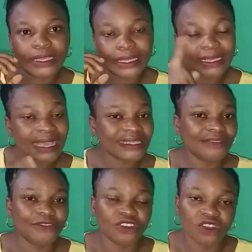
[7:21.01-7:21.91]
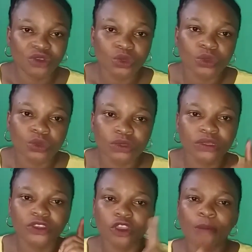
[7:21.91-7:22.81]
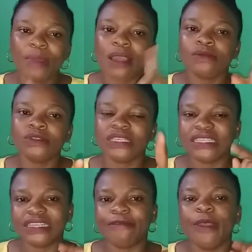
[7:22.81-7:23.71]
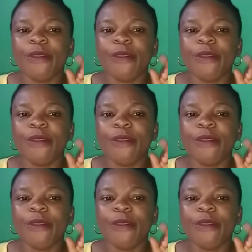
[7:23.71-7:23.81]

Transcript: In case if you don't know, your mouth is a